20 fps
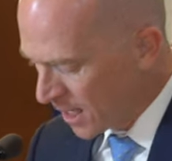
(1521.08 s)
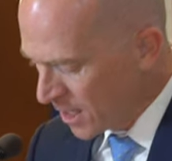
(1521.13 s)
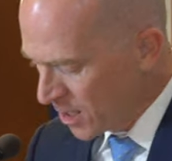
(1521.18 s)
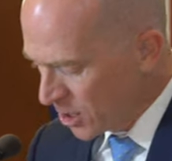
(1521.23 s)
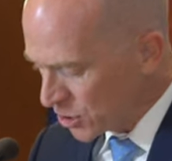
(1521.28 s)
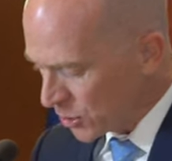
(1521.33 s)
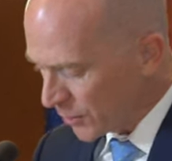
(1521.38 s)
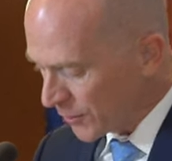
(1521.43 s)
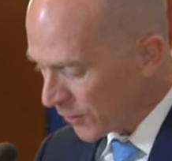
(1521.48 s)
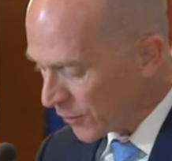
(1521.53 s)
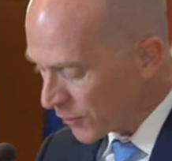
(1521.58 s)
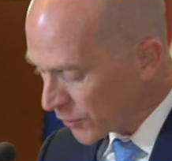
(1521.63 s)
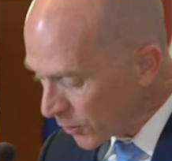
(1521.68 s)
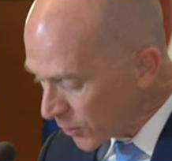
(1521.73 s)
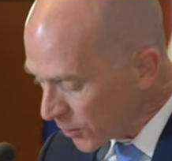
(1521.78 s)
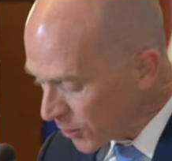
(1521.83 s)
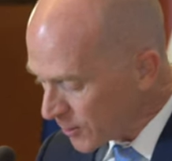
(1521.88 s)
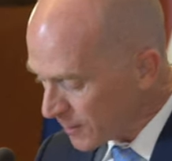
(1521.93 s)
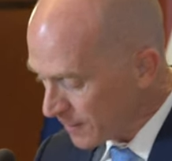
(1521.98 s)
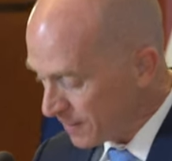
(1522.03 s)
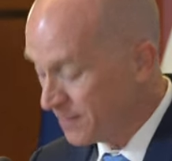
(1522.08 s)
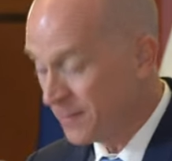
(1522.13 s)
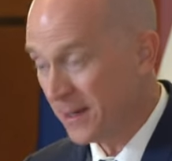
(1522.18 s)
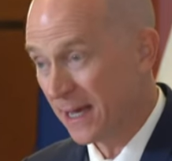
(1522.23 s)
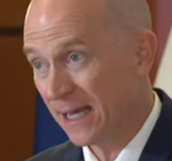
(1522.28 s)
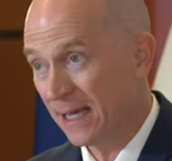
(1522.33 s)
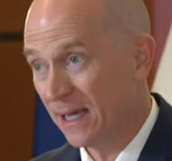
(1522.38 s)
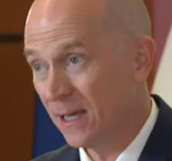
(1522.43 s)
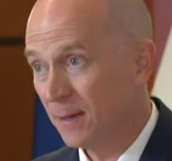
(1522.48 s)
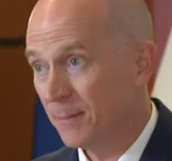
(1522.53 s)
So the third
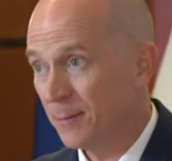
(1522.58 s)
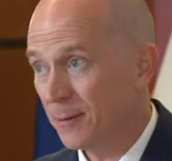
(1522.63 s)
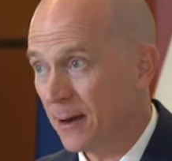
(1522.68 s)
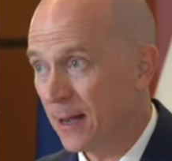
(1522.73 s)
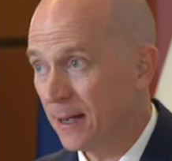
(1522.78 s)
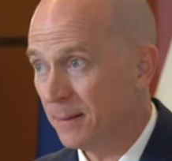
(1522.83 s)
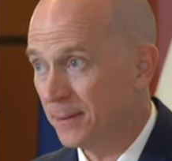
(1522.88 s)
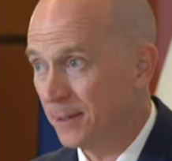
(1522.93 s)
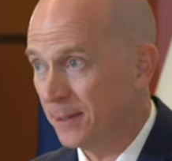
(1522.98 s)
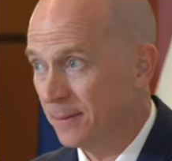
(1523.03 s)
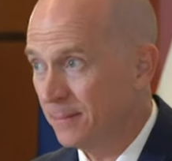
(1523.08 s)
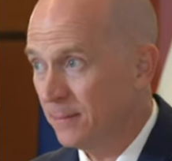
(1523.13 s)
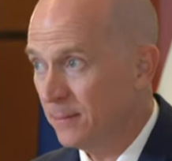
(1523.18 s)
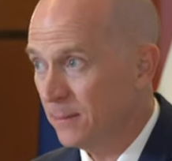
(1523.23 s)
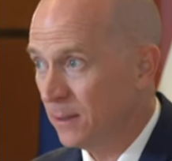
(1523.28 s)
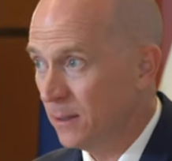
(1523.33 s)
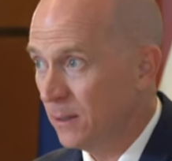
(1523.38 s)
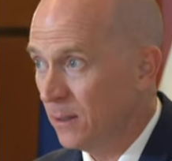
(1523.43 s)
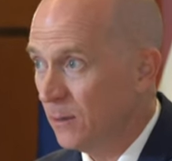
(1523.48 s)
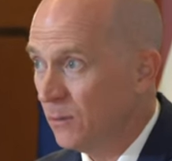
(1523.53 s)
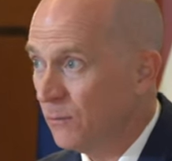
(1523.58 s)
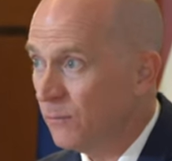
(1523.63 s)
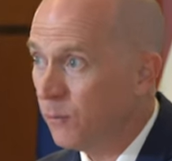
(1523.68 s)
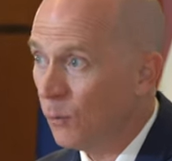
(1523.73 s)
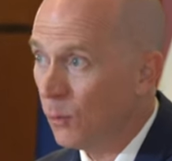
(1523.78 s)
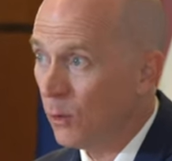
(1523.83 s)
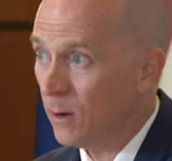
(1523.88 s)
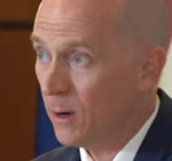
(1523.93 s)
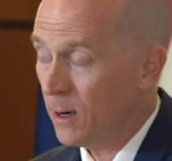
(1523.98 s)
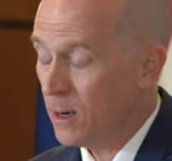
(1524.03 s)
big problem
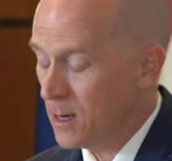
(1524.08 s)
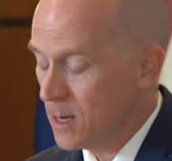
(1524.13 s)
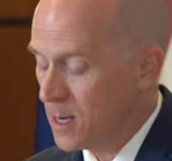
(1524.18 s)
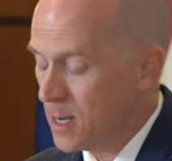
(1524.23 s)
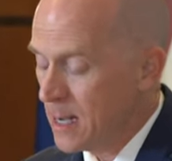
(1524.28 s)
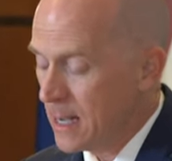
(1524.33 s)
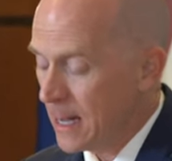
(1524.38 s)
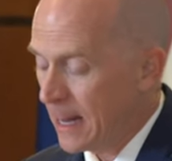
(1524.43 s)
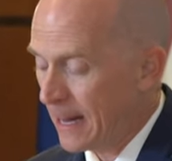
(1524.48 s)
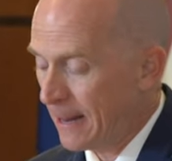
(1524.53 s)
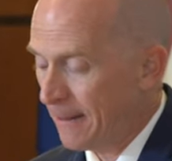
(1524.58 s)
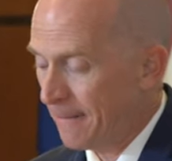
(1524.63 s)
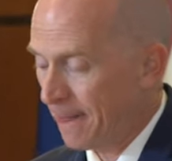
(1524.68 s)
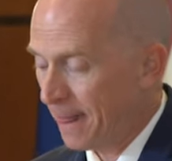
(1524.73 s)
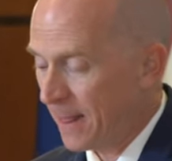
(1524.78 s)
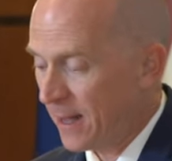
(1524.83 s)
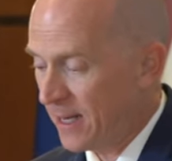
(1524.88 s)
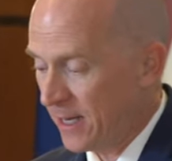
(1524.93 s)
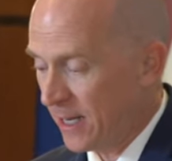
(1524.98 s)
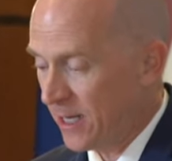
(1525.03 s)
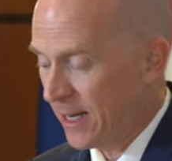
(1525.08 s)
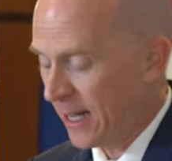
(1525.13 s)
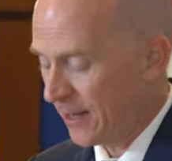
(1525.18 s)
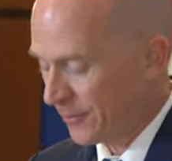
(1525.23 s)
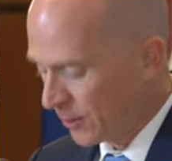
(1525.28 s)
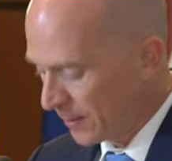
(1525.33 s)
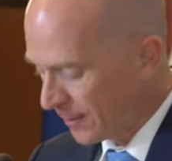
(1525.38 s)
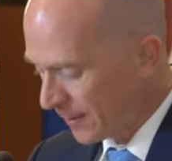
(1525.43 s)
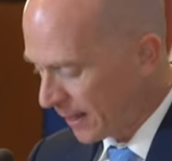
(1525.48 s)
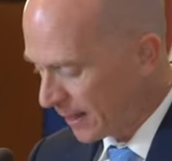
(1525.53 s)
for in
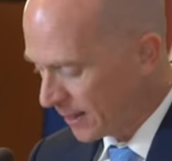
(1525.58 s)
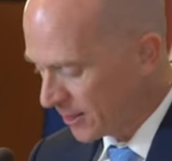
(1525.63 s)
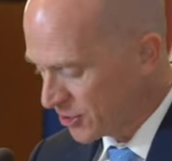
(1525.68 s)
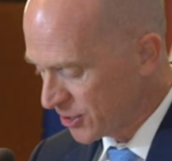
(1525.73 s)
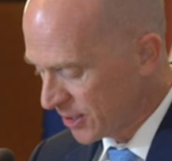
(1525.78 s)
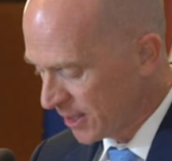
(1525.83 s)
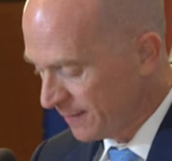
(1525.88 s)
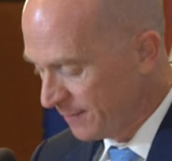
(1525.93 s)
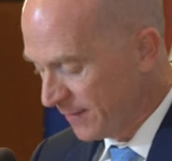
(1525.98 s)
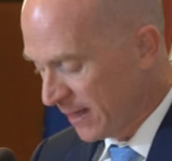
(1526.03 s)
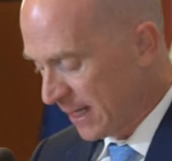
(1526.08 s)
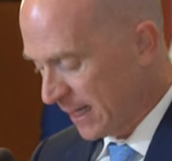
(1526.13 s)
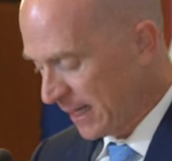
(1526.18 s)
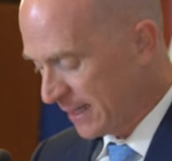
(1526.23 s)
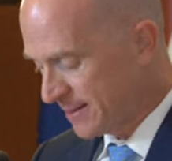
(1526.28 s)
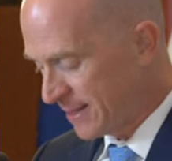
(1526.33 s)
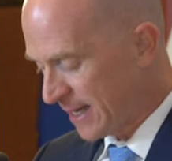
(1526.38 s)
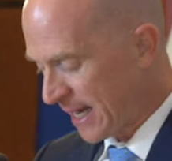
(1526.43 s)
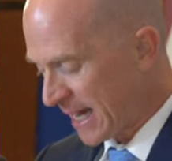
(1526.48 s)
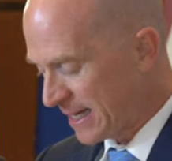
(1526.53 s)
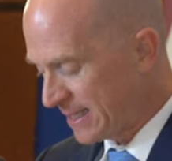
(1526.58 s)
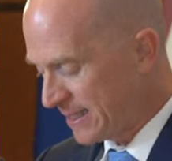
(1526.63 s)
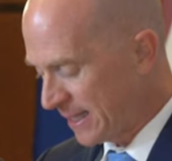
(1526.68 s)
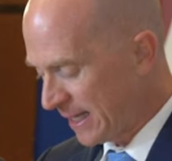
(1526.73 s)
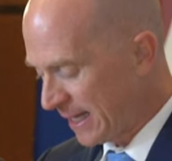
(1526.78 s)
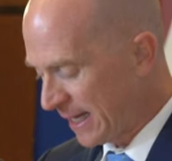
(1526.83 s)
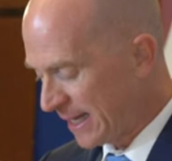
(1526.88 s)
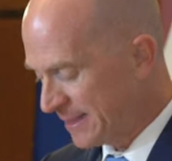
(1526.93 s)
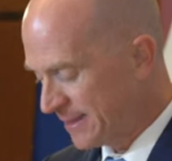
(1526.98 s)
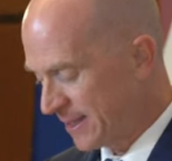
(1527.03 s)
anthropology is the
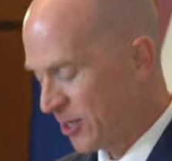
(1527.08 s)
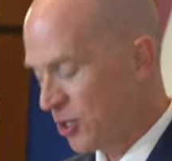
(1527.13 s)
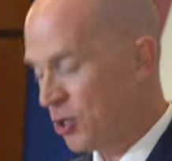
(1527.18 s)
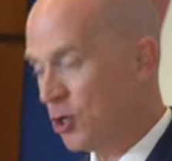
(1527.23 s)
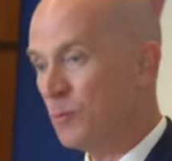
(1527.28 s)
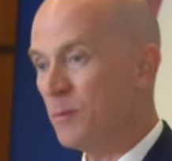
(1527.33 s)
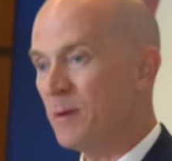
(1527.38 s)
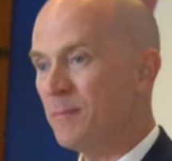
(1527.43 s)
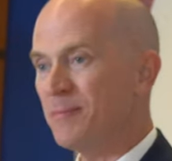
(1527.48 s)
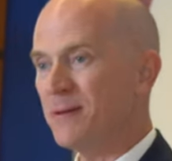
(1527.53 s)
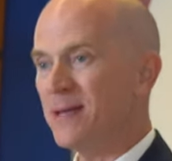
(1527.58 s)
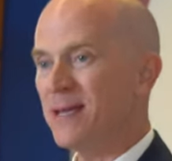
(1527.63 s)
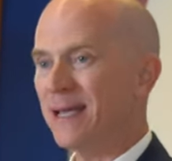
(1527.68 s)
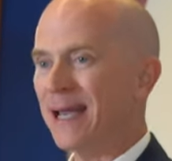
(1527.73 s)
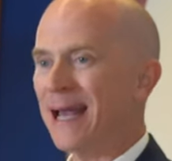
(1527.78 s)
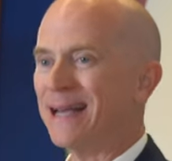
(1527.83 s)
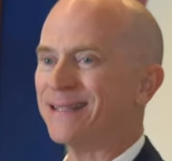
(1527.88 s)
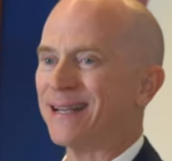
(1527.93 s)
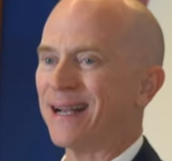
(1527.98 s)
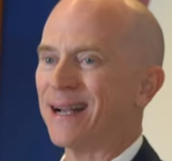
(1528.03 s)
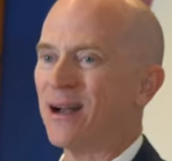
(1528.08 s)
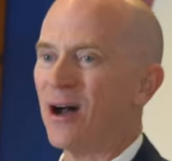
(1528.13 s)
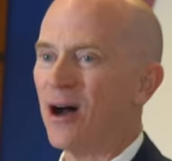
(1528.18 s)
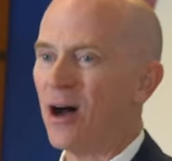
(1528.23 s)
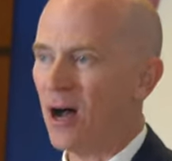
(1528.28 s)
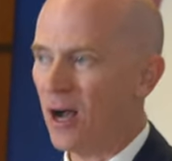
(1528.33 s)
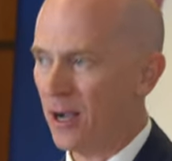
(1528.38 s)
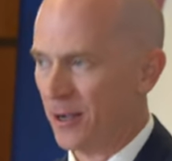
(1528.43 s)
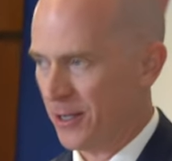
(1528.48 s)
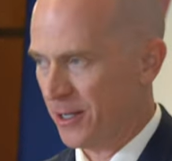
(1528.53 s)
idea as a human being as a
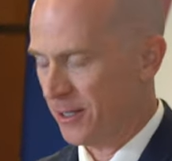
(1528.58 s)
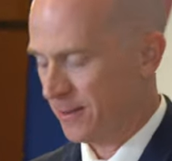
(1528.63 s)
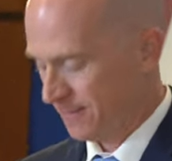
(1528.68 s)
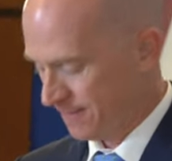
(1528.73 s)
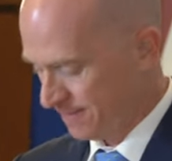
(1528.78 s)
cog.